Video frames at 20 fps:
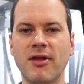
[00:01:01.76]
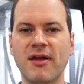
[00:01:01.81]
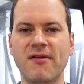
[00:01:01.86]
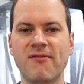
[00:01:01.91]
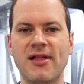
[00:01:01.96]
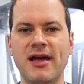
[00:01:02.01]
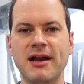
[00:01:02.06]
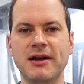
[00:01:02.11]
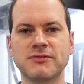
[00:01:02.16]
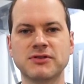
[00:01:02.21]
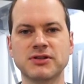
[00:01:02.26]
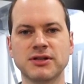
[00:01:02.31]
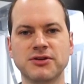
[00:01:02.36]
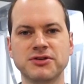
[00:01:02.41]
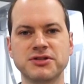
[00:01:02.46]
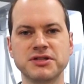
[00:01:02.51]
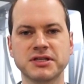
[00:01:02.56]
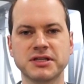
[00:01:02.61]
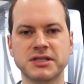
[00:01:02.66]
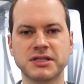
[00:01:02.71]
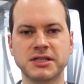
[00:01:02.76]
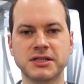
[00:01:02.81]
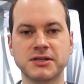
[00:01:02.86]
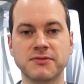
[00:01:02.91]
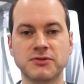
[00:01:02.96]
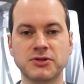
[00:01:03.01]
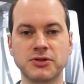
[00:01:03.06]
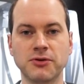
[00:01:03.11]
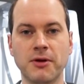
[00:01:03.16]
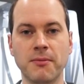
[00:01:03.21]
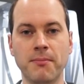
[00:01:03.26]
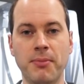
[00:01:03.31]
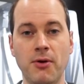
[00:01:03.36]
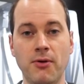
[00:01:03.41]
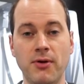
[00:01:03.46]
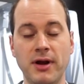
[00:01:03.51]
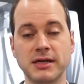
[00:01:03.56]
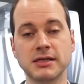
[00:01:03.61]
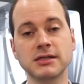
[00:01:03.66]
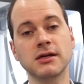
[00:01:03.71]
Our I M A line of solutions consists
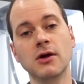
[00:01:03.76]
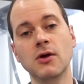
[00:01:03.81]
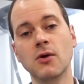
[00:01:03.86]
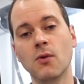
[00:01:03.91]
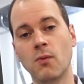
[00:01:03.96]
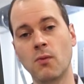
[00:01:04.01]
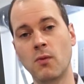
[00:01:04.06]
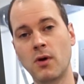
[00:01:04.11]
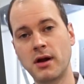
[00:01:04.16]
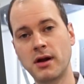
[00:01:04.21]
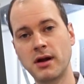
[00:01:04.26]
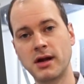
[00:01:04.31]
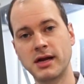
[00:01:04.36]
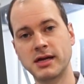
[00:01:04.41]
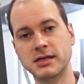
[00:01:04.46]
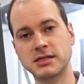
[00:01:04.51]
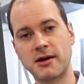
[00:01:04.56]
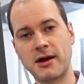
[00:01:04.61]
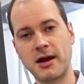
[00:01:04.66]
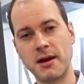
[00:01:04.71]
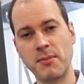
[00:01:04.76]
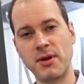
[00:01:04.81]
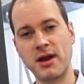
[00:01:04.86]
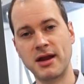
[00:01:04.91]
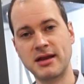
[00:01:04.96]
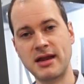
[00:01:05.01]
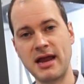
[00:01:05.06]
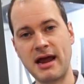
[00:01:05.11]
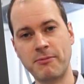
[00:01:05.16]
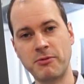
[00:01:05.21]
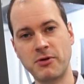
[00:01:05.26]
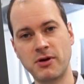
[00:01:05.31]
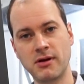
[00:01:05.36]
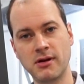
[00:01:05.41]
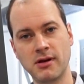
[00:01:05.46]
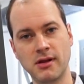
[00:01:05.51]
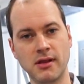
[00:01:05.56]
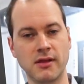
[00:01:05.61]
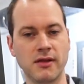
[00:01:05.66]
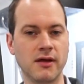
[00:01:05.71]
of two components. One is our I M A
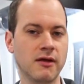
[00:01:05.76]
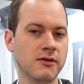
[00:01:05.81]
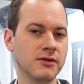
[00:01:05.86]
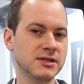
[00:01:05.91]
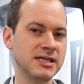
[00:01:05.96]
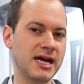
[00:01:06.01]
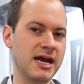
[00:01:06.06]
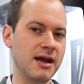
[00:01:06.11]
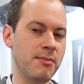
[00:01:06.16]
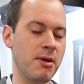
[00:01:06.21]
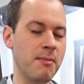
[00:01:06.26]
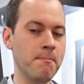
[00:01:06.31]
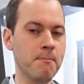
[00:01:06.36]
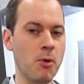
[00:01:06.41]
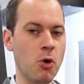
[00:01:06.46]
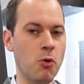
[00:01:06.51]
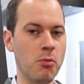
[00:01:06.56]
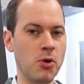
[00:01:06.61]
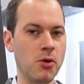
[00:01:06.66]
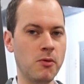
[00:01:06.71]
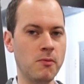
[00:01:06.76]
adapter, the other is I M